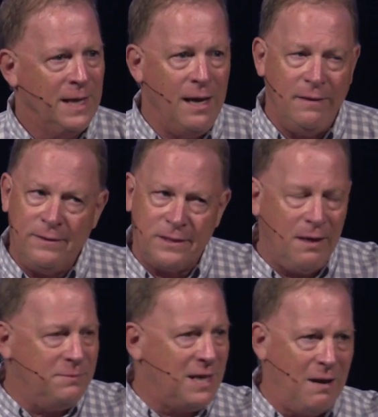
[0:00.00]
And
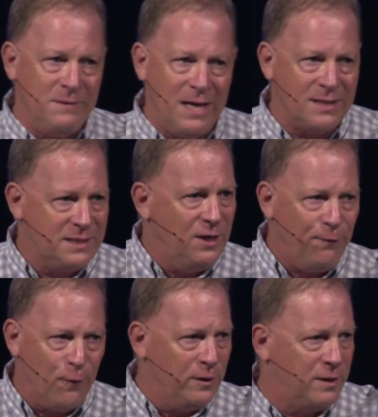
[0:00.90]
sometimes that's
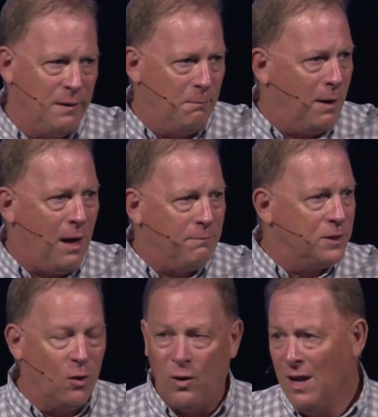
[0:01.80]
different than a
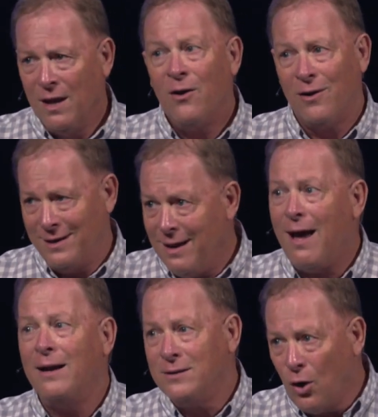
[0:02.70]
mom goal or a
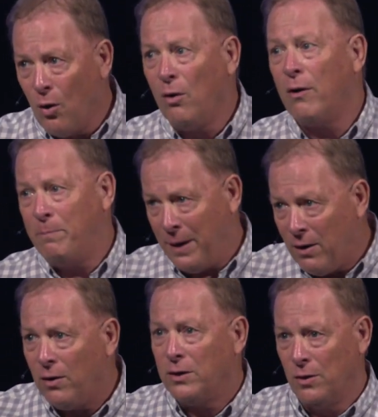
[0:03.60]
dad goal or a
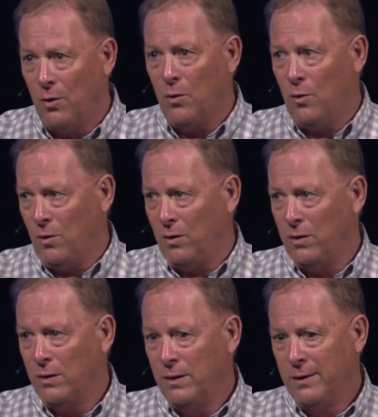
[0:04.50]
parent
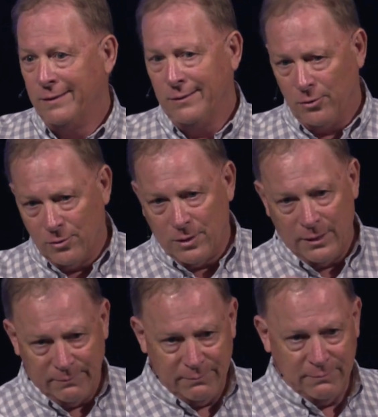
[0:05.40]
goal or
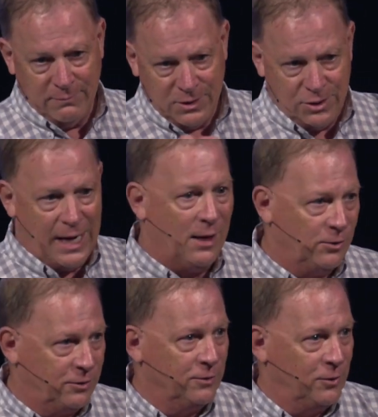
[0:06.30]
a
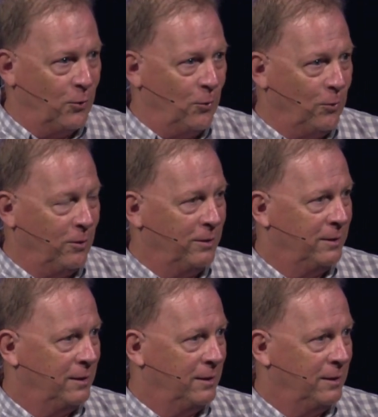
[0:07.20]
child goal.